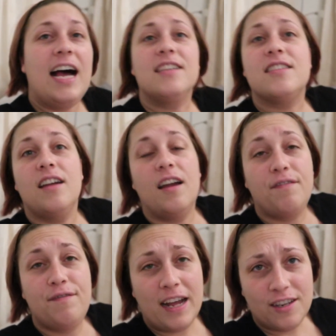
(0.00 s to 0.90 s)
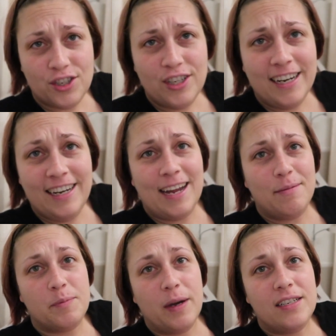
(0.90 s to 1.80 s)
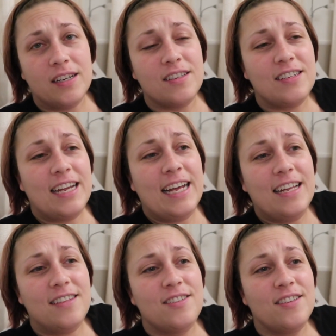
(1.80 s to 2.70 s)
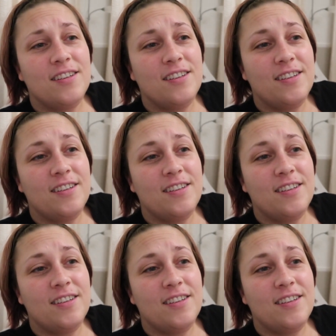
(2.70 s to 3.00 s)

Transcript: as affectionately named by Dundon, it's...